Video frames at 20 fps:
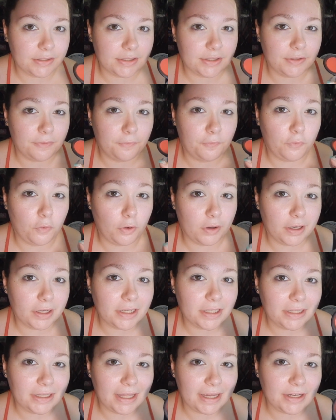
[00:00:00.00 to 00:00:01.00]
Sephora
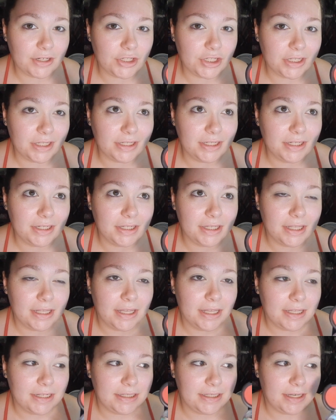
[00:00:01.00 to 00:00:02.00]
collection
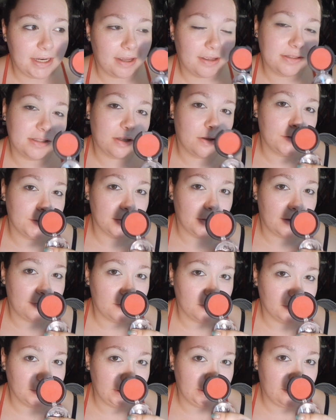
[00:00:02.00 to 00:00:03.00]
does also have a
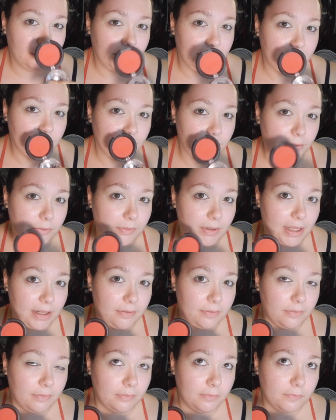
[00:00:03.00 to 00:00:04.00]
really great true
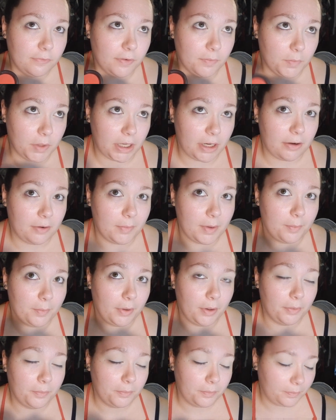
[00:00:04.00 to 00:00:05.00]
red, from what I
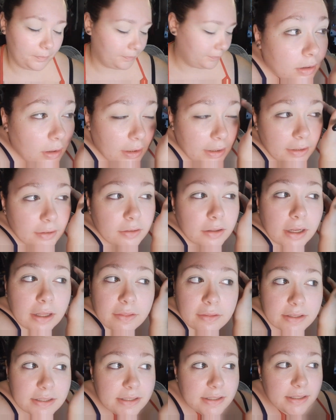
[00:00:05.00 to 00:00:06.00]
remember. Alright,
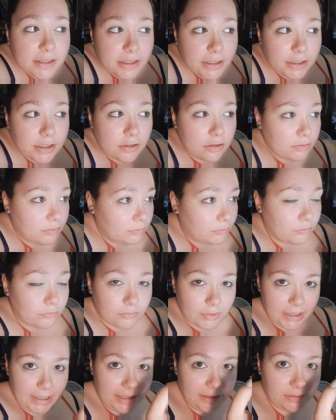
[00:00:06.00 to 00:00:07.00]
and this is going to go
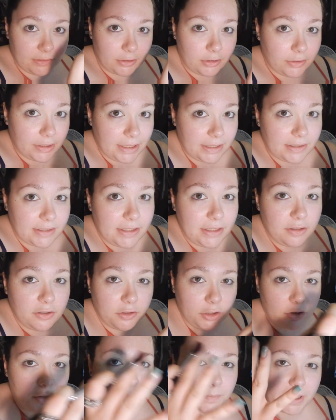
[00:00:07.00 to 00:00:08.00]
right in the crease.
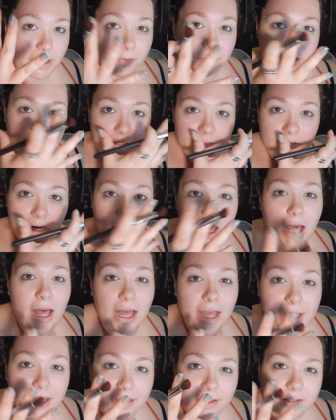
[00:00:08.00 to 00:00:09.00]
You can pick whichever
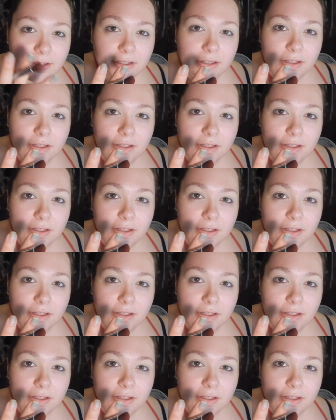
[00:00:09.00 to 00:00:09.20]
eye.